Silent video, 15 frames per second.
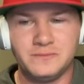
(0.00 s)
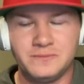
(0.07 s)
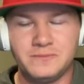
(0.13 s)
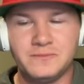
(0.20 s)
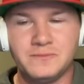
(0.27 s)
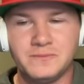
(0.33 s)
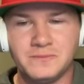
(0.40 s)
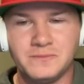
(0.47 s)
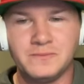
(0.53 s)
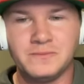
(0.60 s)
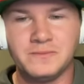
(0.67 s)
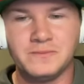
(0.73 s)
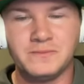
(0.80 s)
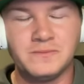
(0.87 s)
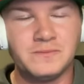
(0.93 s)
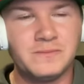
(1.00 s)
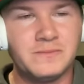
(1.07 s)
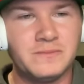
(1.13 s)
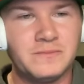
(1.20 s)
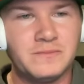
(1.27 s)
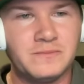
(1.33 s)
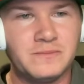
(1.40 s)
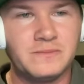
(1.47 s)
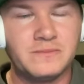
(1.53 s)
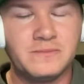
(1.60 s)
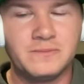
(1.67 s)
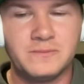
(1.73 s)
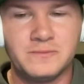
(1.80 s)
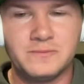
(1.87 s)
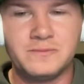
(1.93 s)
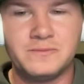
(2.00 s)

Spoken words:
[no speech]